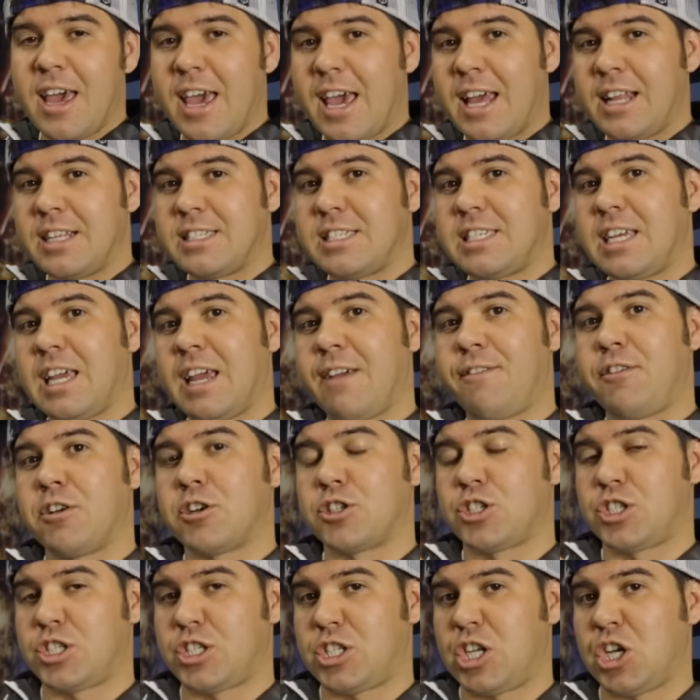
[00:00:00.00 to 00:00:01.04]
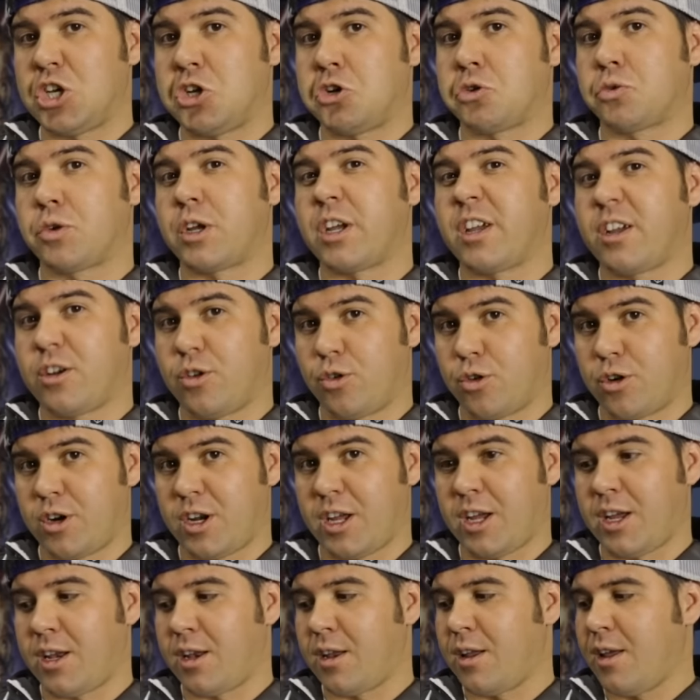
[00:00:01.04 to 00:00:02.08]
and see if you're still
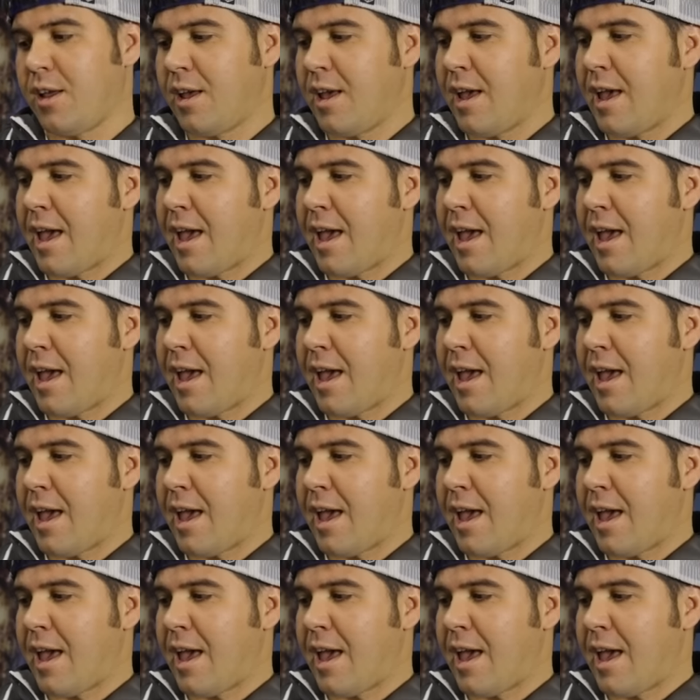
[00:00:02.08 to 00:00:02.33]
recording.